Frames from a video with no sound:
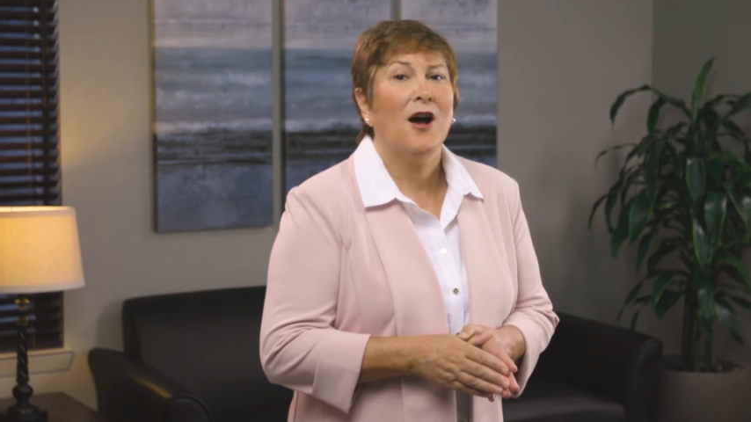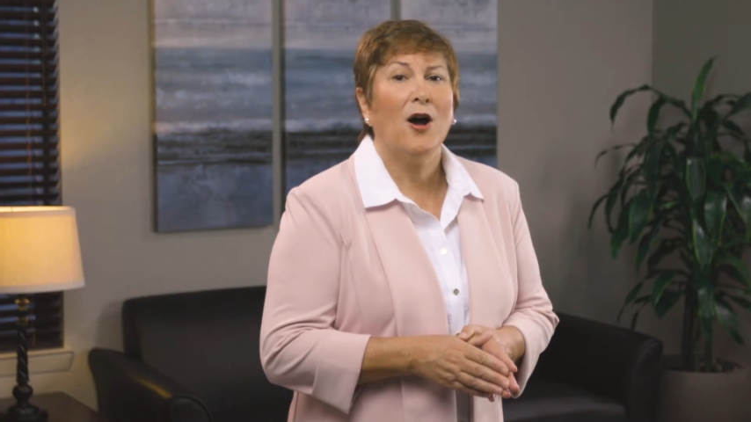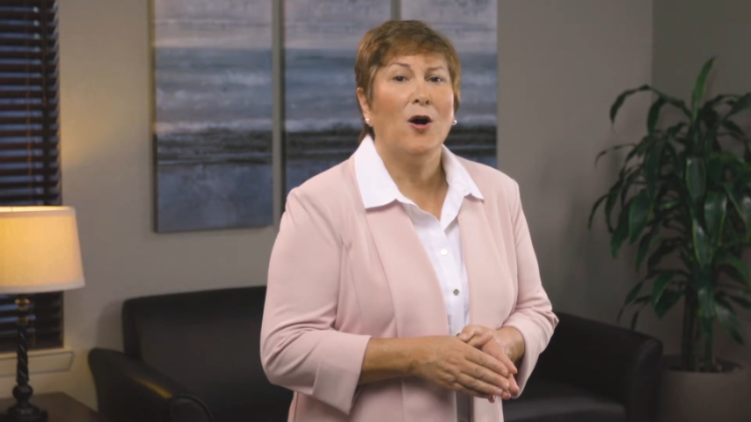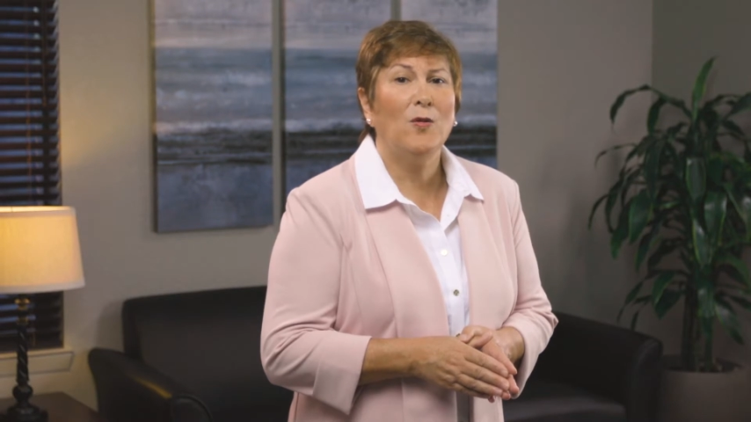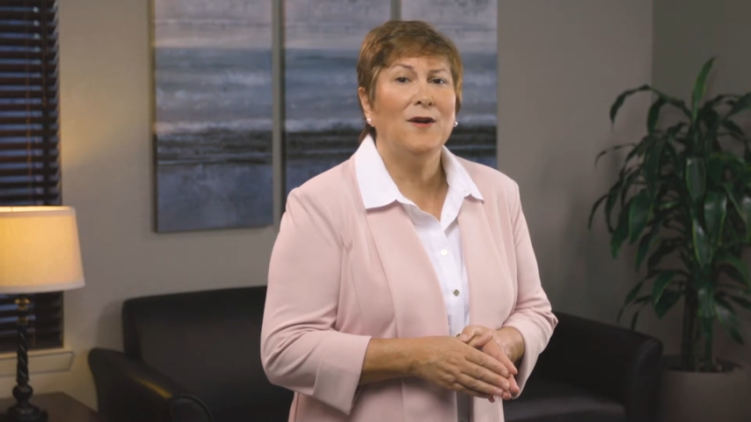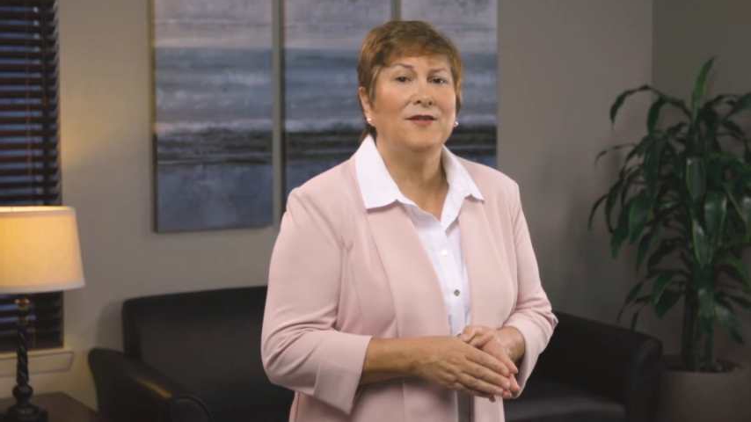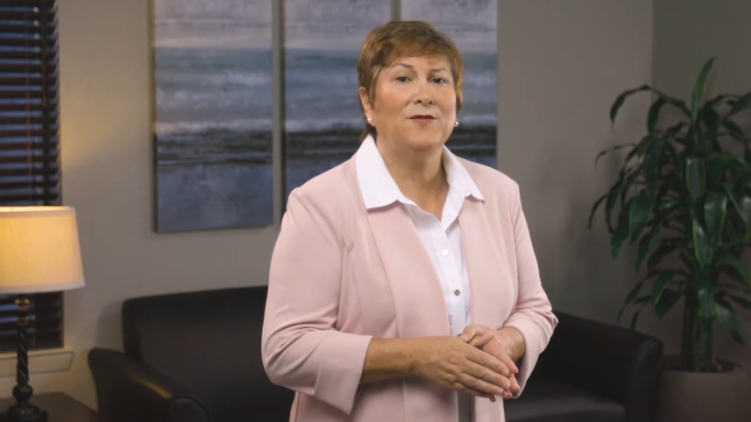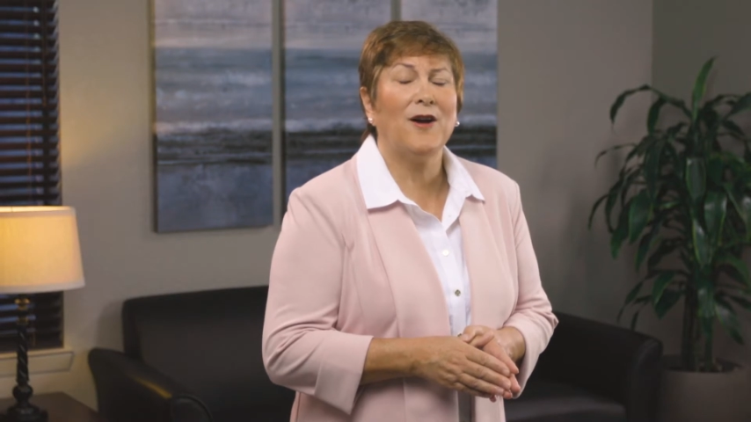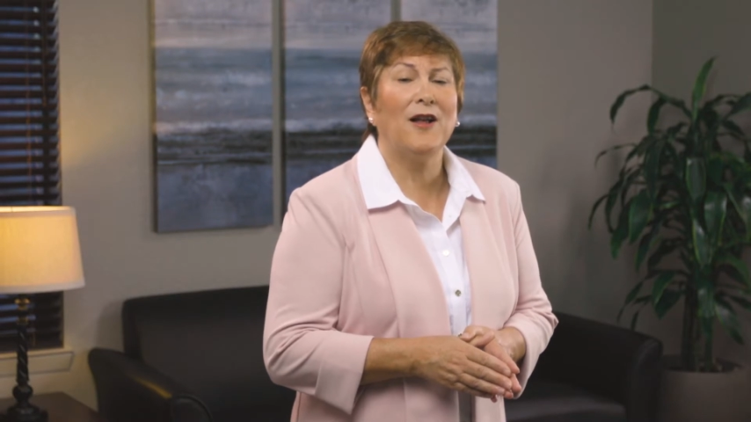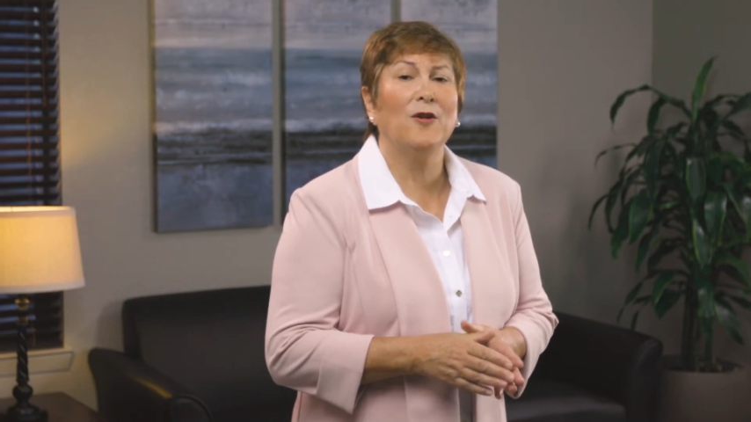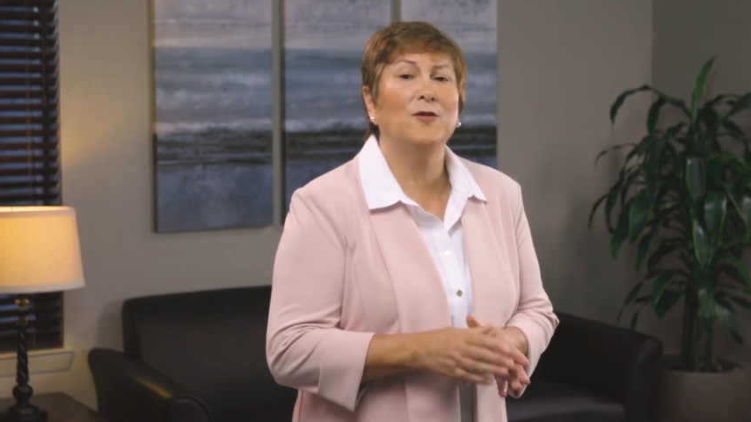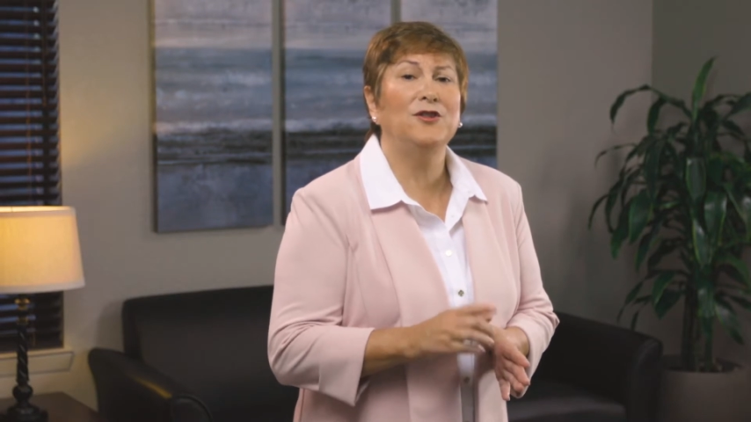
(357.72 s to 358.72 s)
Always
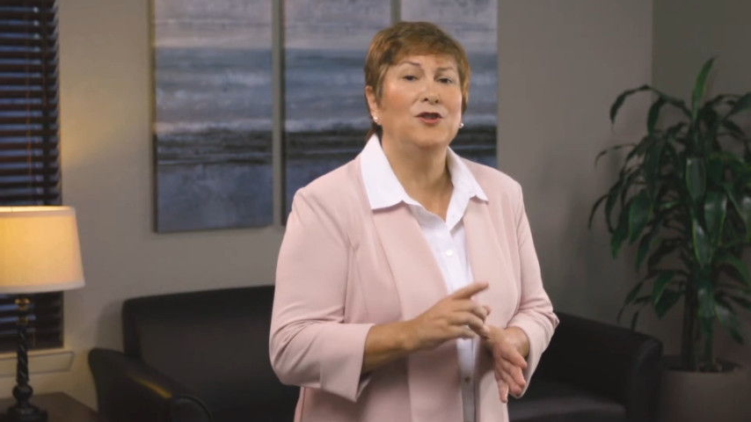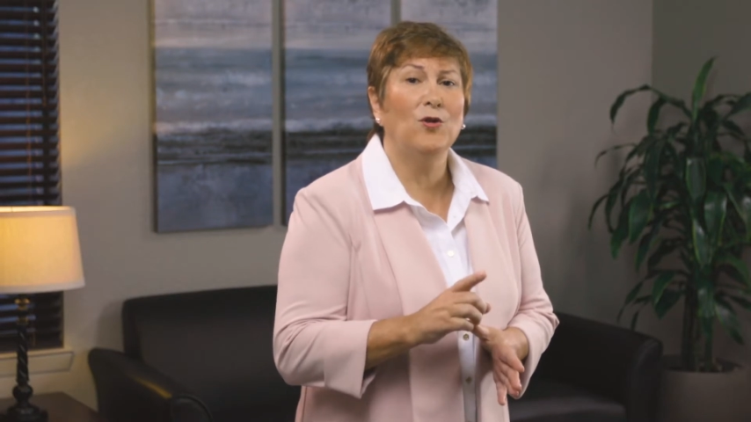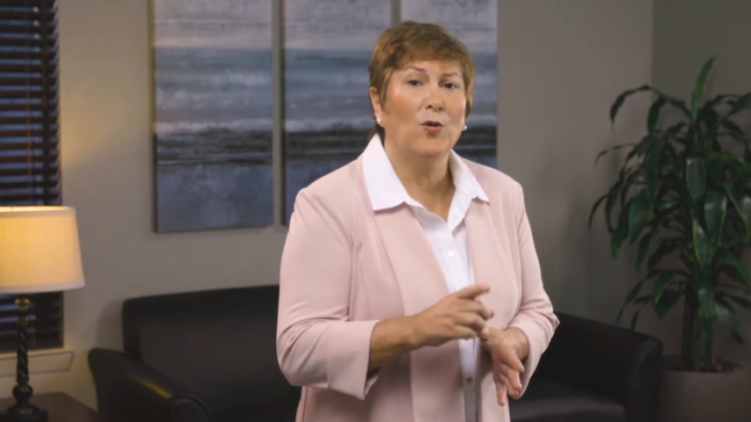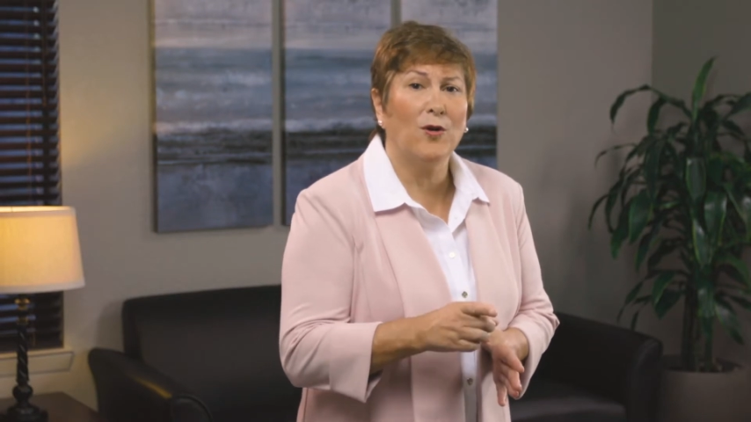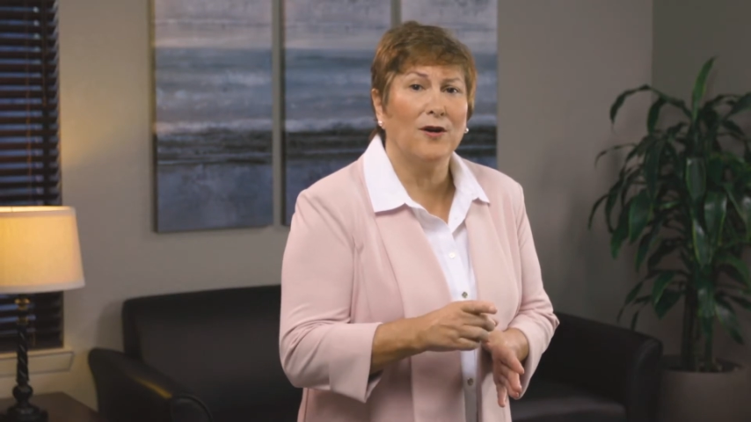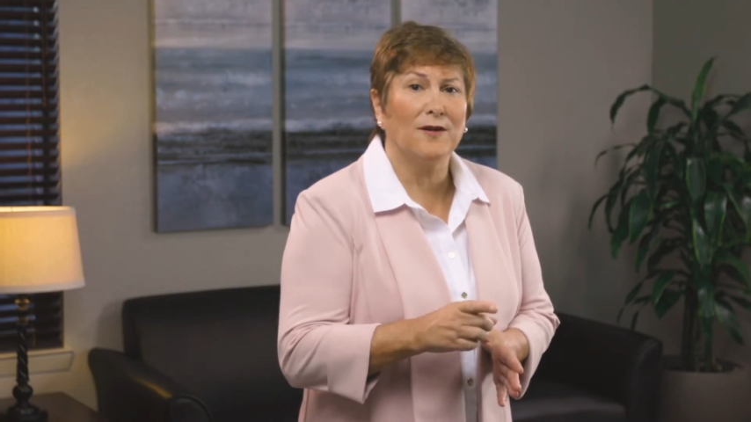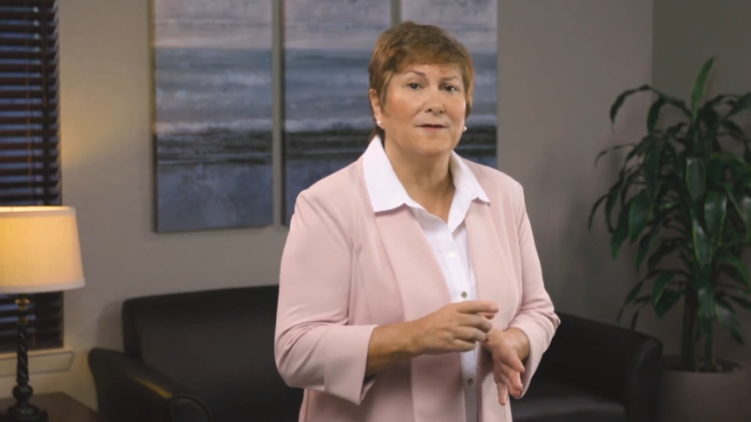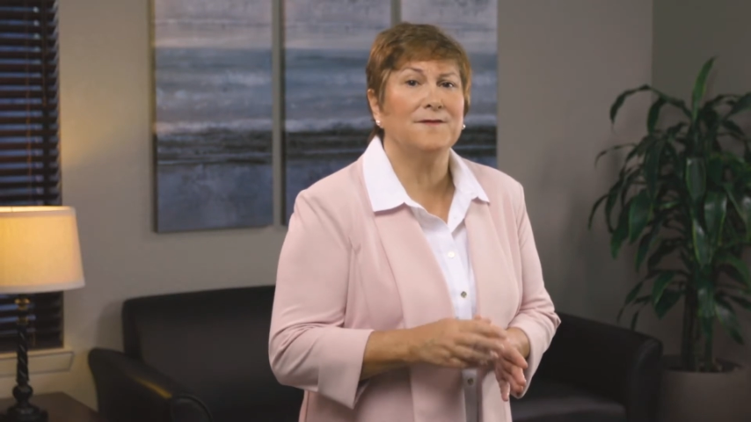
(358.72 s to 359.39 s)
follow your